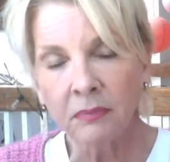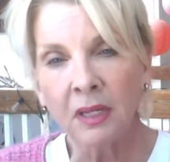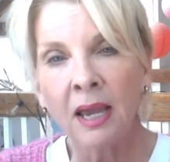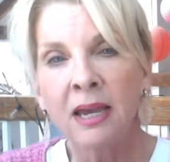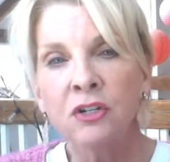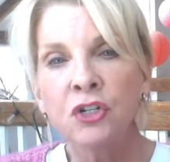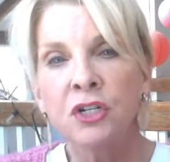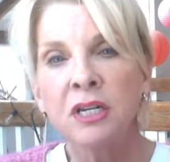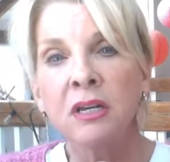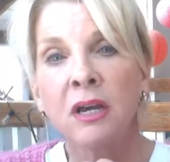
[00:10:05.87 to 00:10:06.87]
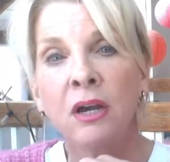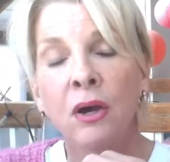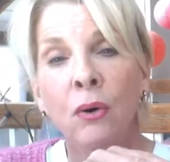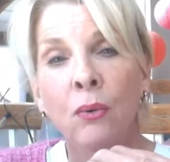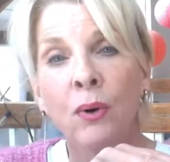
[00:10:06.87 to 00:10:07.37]
And she
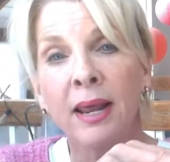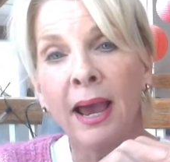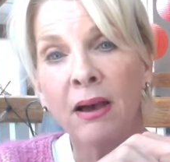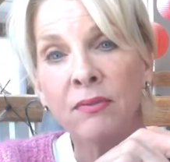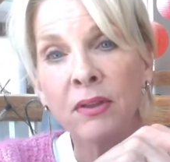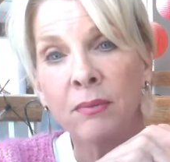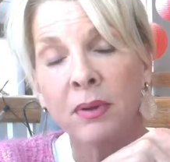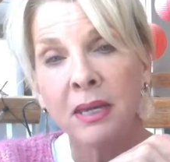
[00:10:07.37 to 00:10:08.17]
would have them